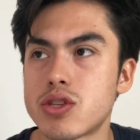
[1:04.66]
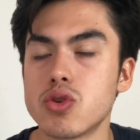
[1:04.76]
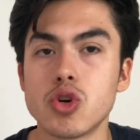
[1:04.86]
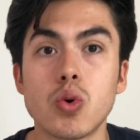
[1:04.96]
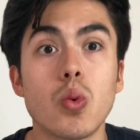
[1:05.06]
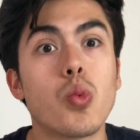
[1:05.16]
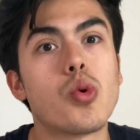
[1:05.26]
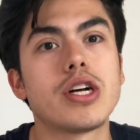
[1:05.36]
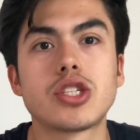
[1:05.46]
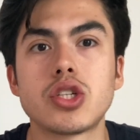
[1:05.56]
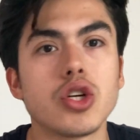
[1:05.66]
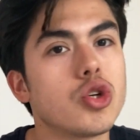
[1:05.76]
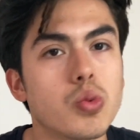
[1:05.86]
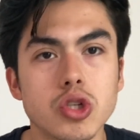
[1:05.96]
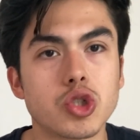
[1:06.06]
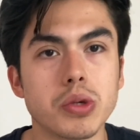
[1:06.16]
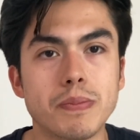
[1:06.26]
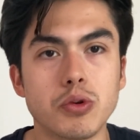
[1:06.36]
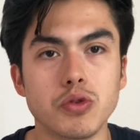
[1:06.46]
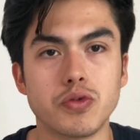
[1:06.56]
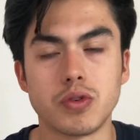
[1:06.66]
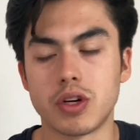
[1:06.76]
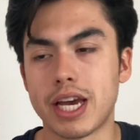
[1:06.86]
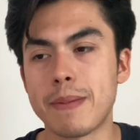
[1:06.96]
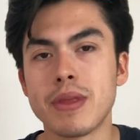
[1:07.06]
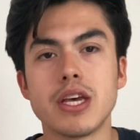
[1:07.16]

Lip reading: to know what you want to improve. Okay.